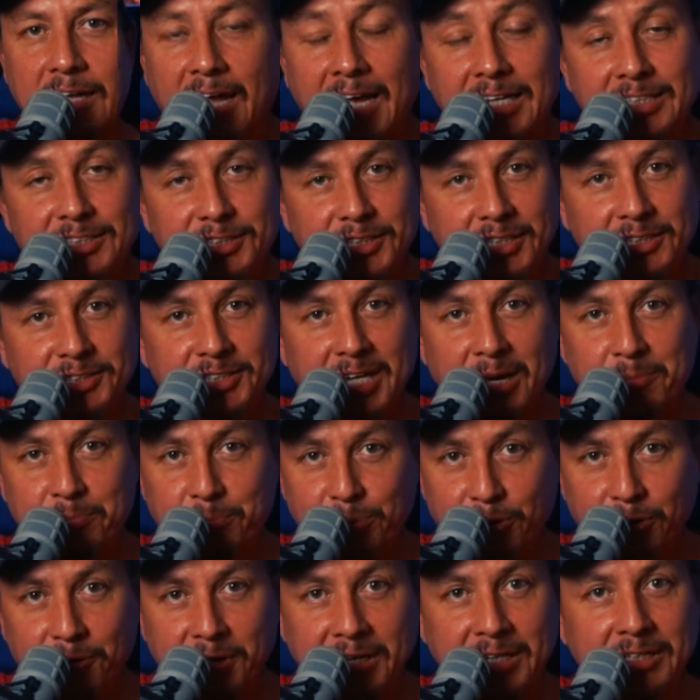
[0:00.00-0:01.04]
And since I'm
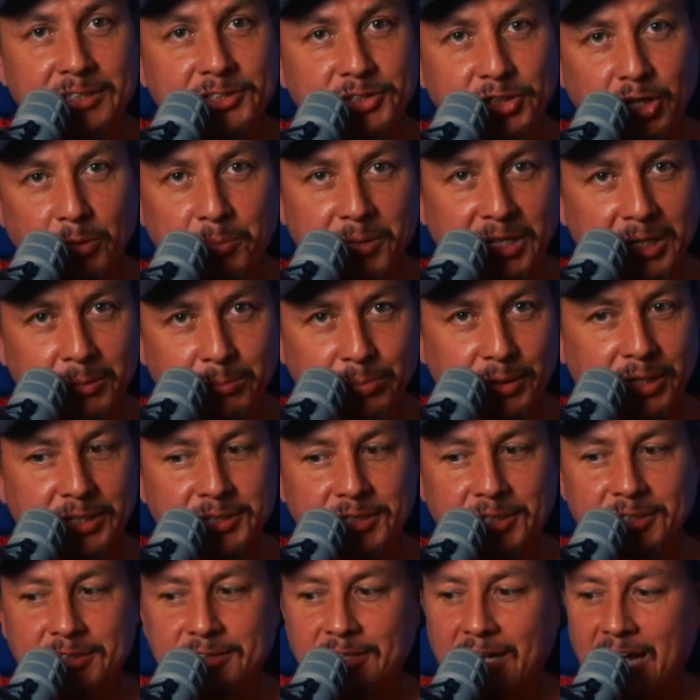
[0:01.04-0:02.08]
burning so many
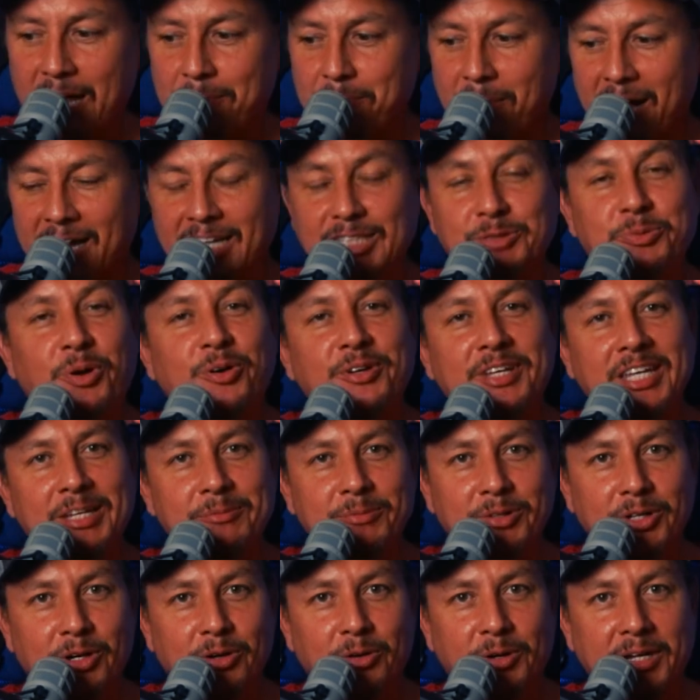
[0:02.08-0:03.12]
bridges, I might as well
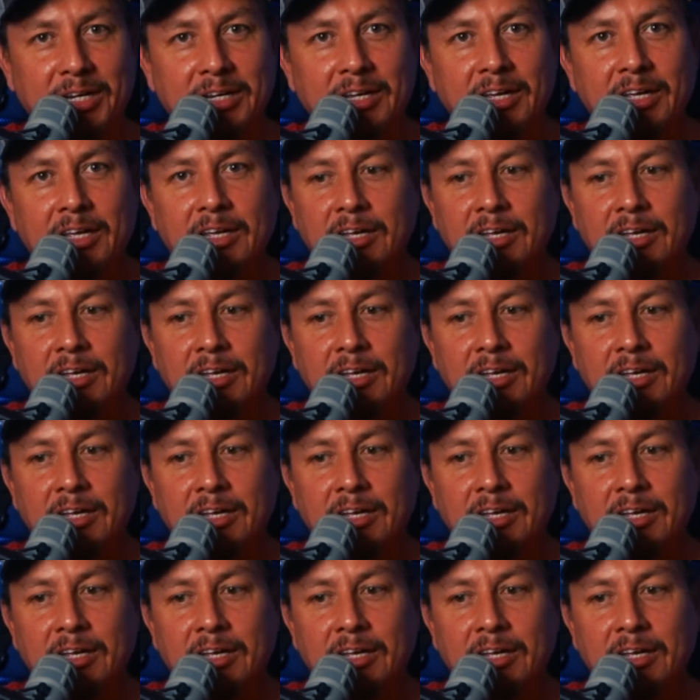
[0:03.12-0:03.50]
keep going.